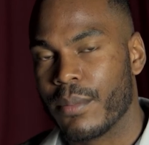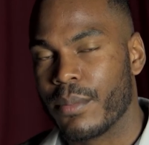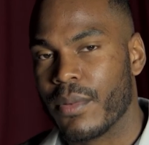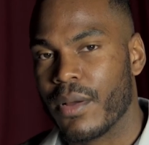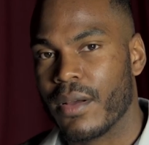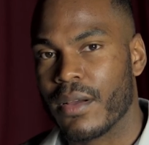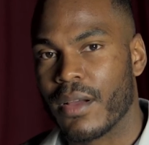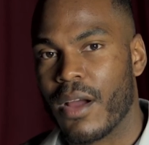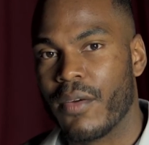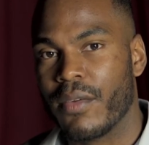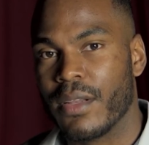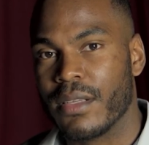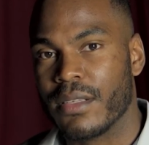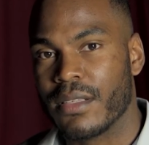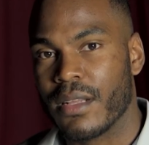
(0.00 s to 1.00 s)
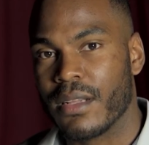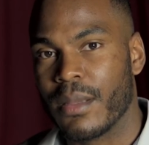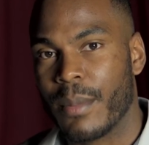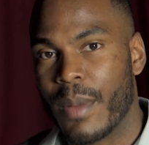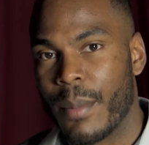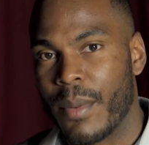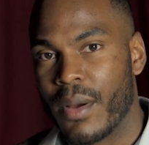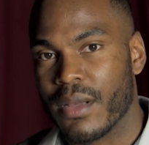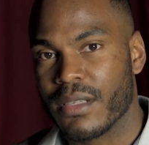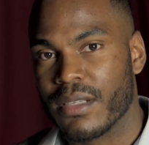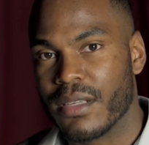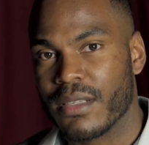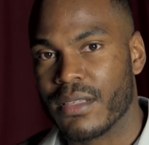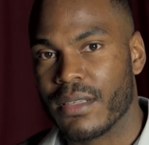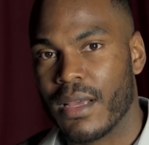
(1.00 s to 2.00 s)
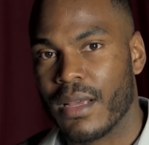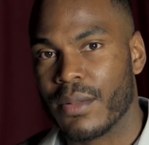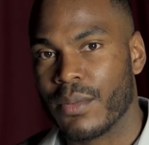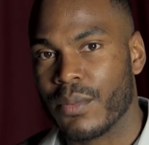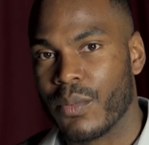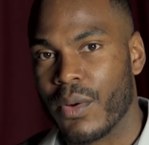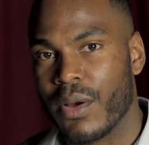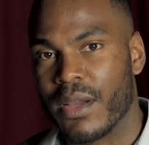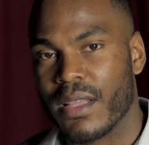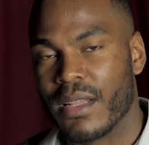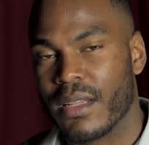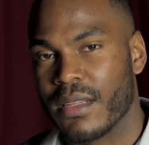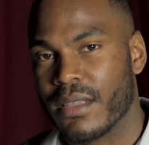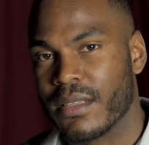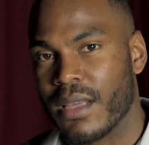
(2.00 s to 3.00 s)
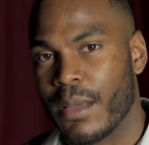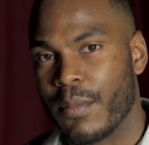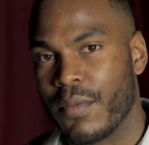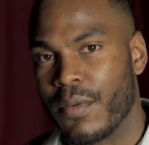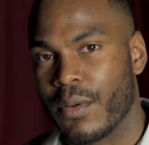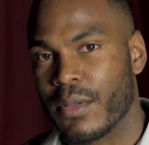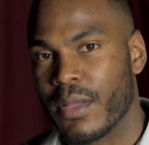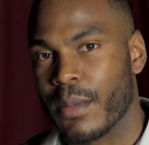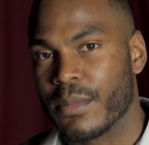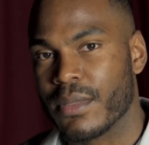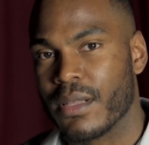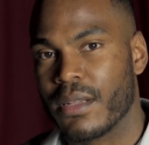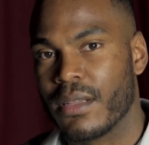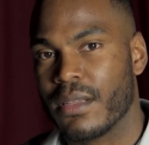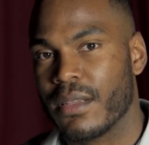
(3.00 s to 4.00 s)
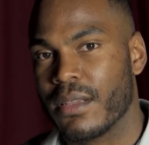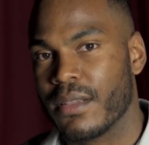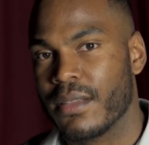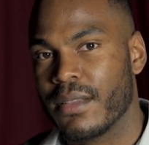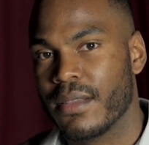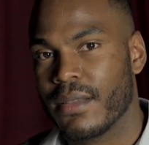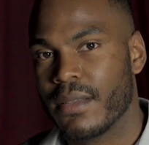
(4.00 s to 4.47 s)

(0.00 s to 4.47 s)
Currently studying my master's and working in the same field that I'm studying in.